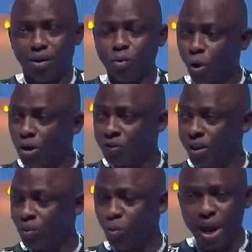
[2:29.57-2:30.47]

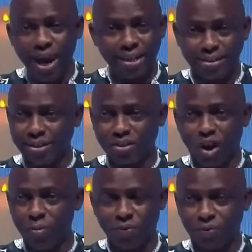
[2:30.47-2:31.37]
wondering, where is this
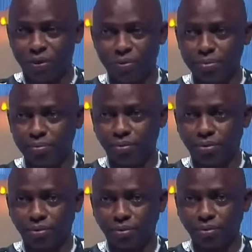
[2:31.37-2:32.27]
coming from?
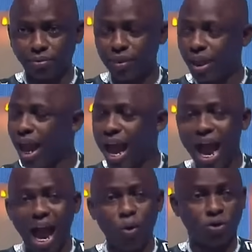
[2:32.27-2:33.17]

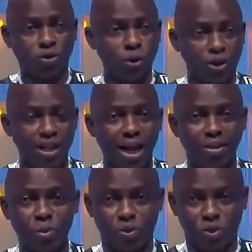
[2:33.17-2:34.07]
I was looking at
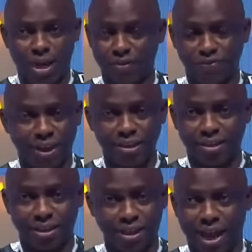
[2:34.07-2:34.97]
Uzama's
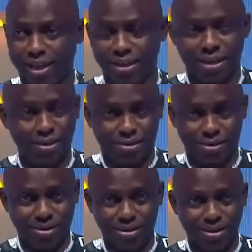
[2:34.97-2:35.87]
face like,
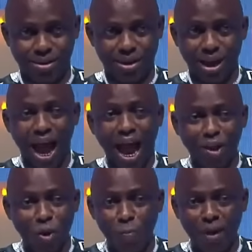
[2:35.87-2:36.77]
I
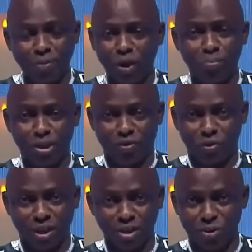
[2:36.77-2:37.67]
hope I'm not
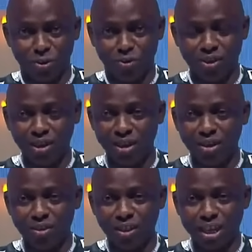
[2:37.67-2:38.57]
betraying you
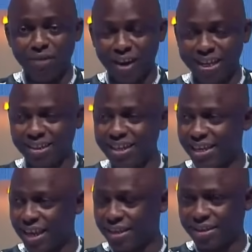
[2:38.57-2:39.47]
if I say
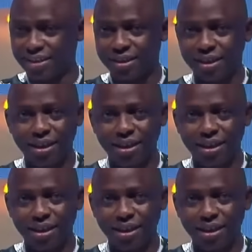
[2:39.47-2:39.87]
yes.